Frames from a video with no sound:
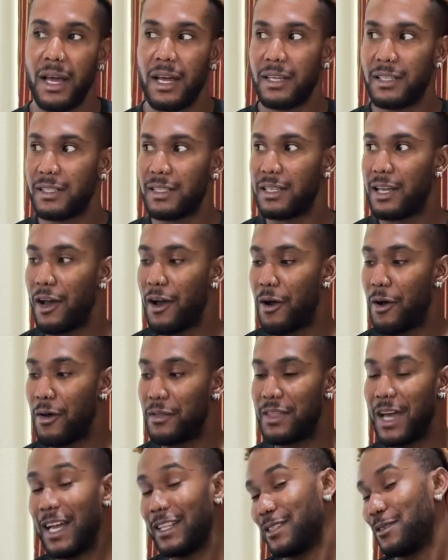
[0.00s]
So
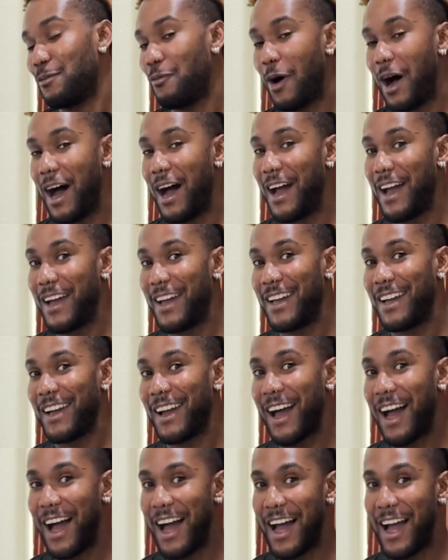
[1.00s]
that's why
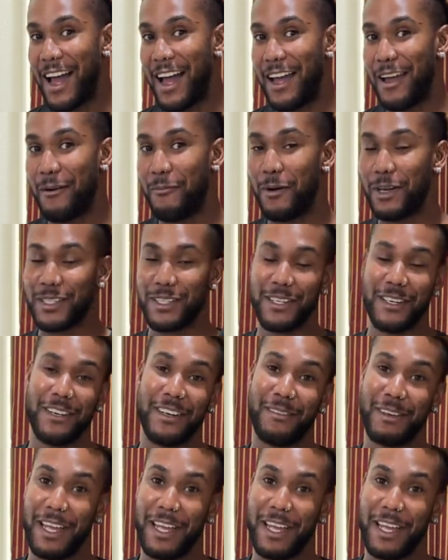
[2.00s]
I wasn't